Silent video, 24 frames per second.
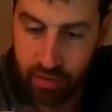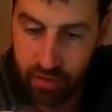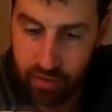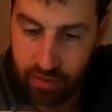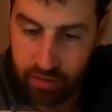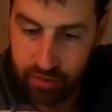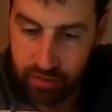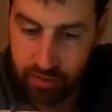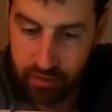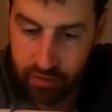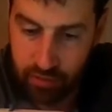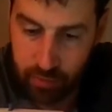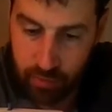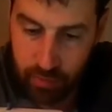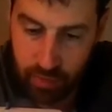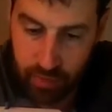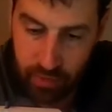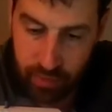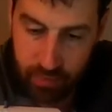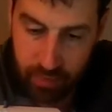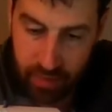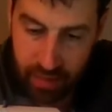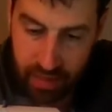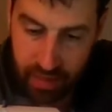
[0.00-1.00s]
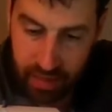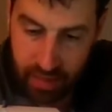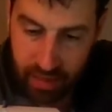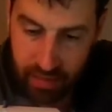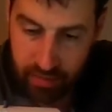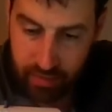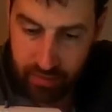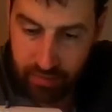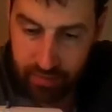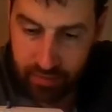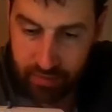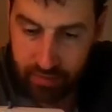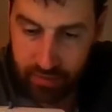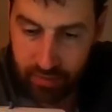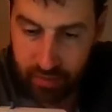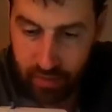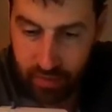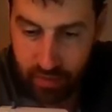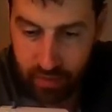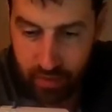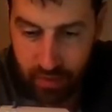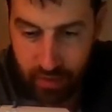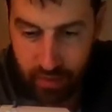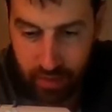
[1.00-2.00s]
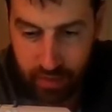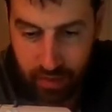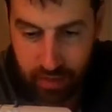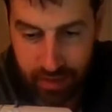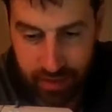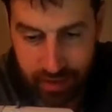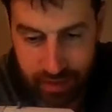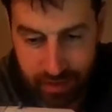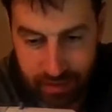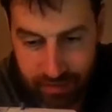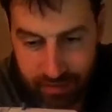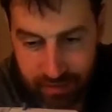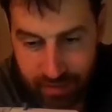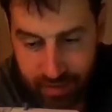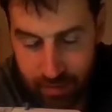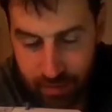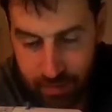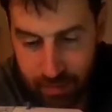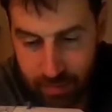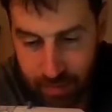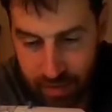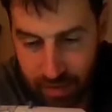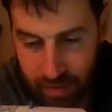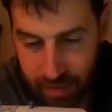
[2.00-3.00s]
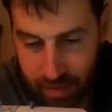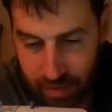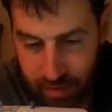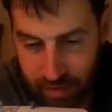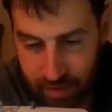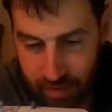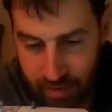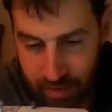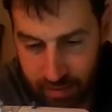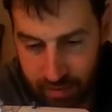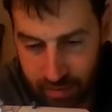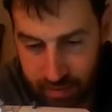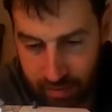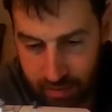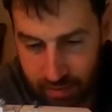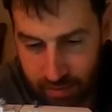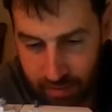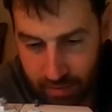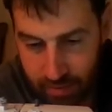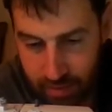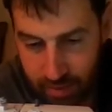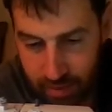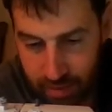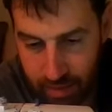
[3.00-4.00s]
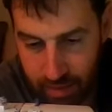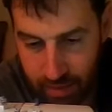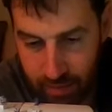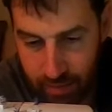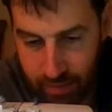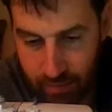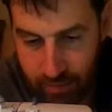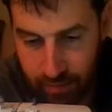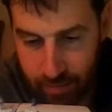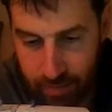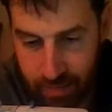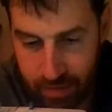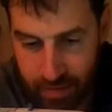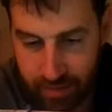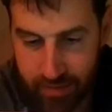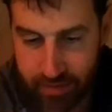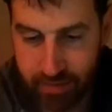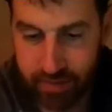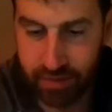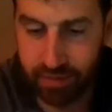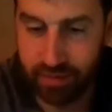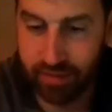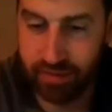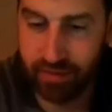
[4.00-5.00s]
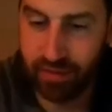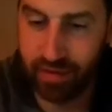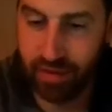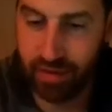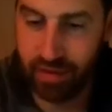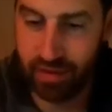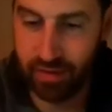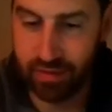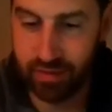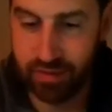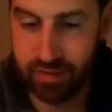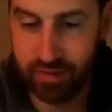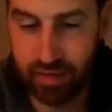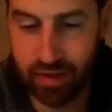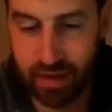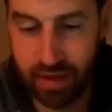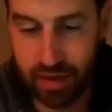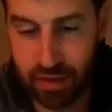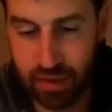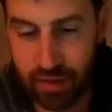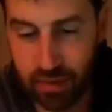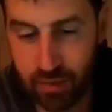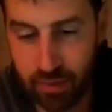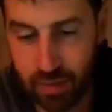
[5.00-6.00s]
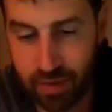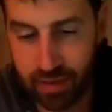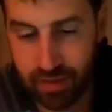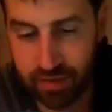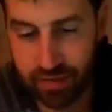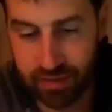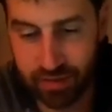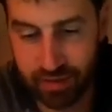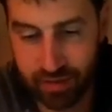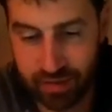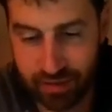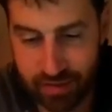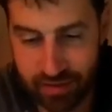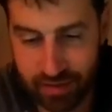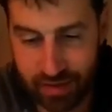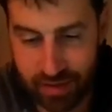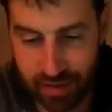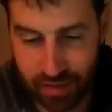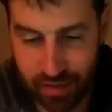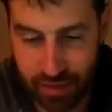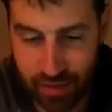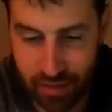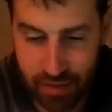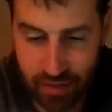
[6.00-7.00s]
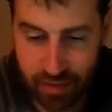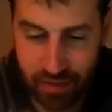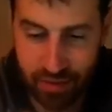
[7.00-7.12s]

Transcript: Since we're 3/8, I guess that would be however many 1/16, 1/8 and 1/16.